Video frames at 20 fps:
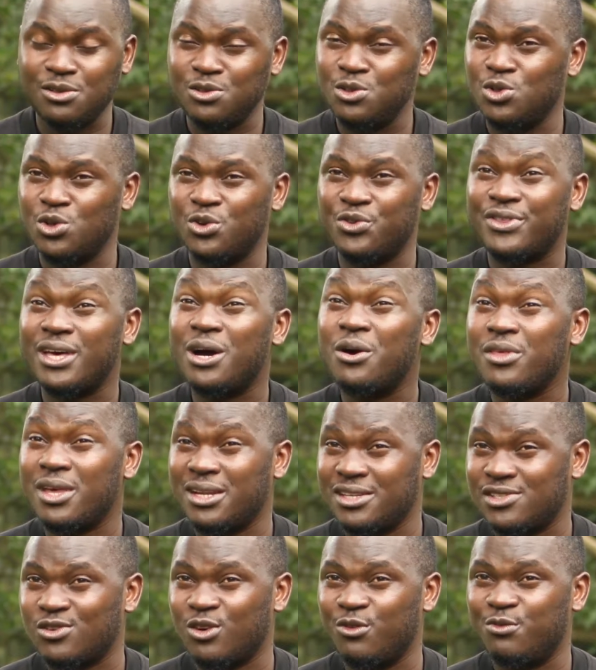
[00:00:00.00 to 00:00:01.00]
you know,
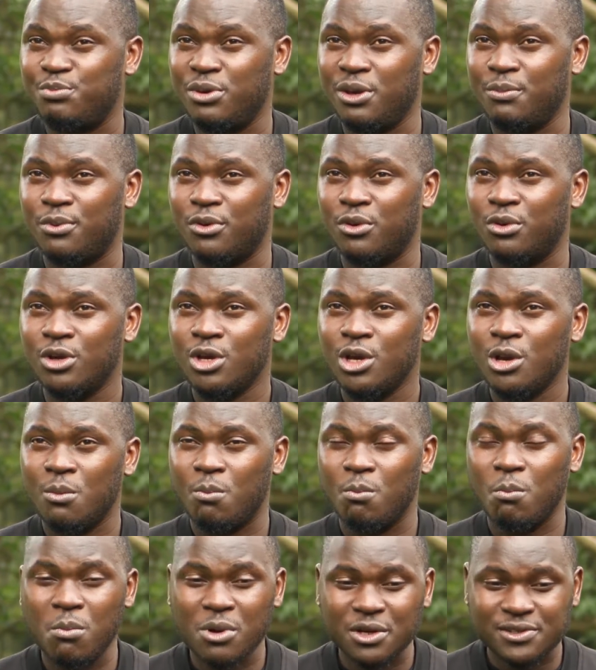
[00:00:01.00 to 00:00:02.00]
thousands of people,
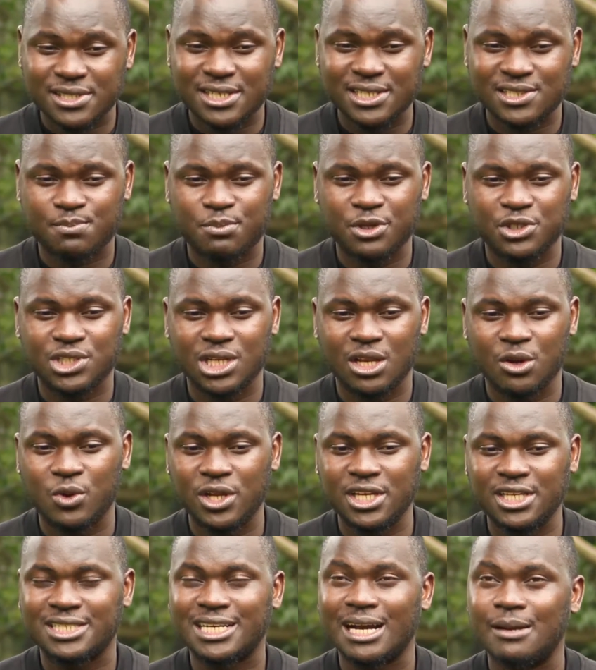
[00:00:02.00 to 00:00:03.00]
most especially when
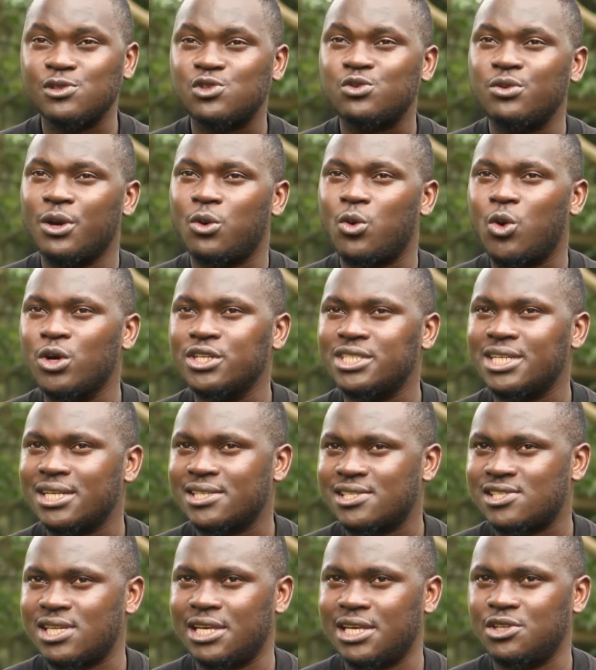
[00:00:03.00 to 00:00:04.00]
it comes to the
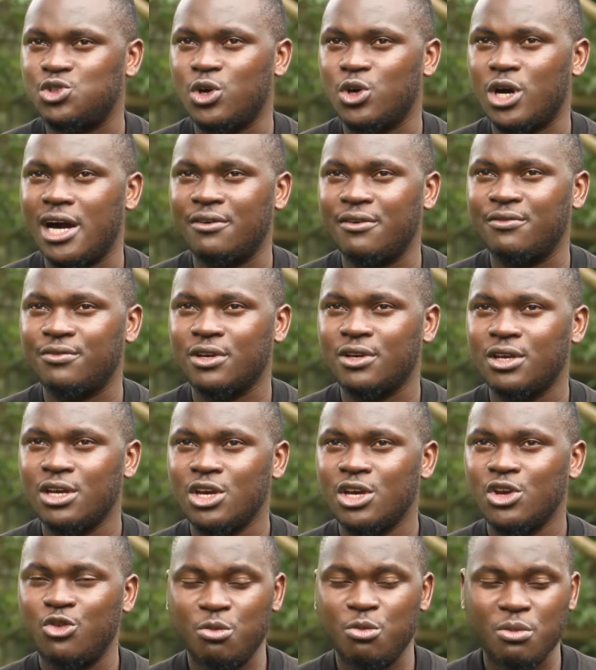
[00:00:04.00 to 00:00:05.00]
contacts that you have
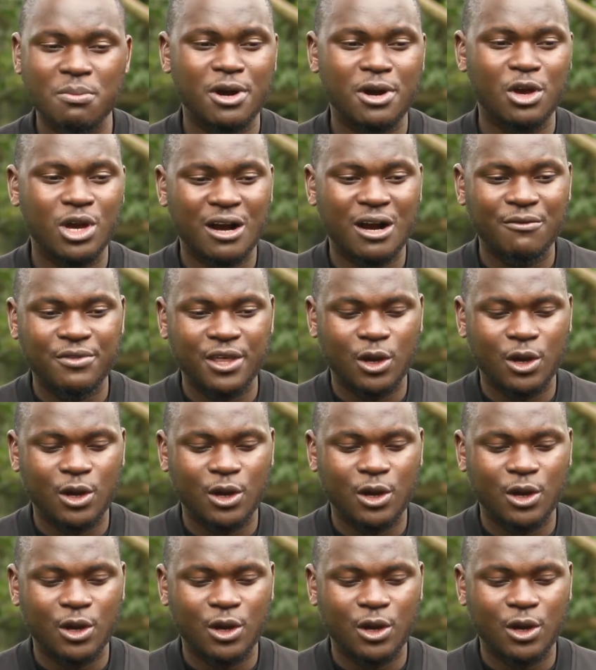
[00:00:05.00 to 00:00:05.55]
Remember, you have the